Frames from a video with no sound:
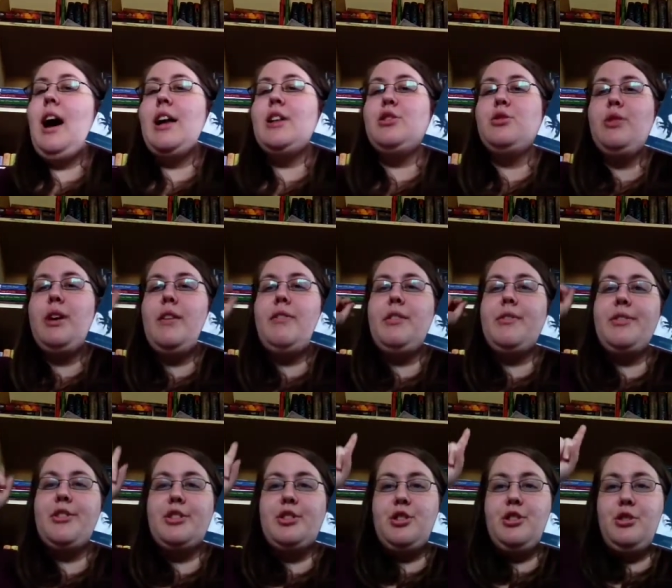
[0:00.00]
I do have the
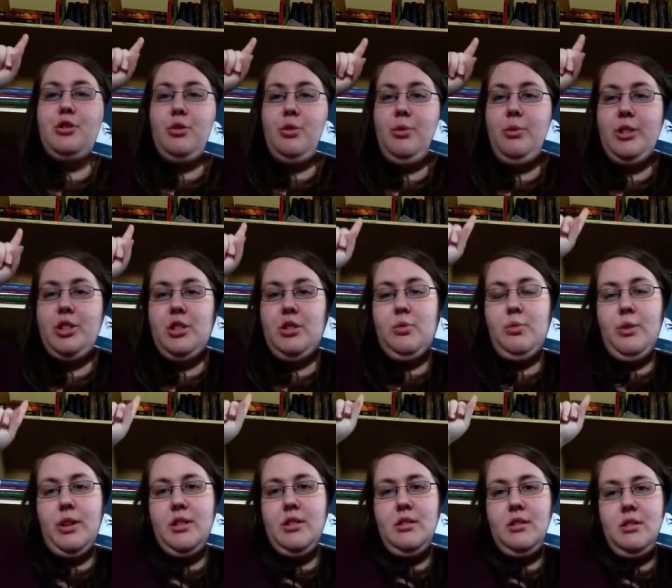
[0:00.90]
first two, which is
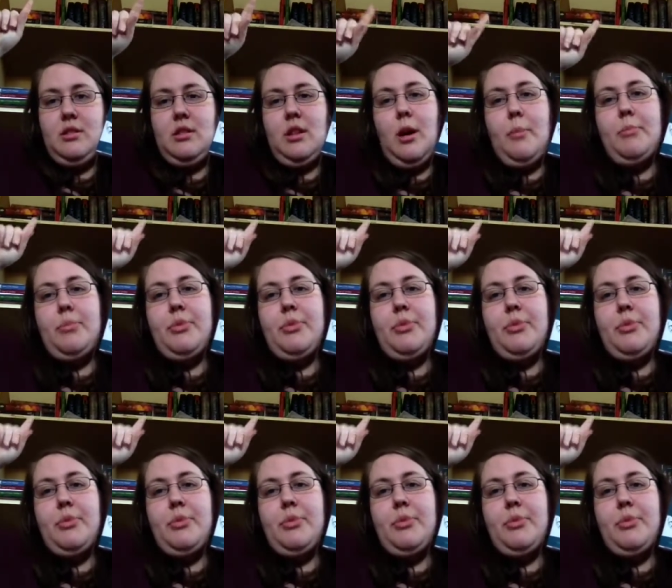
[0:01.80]
what's up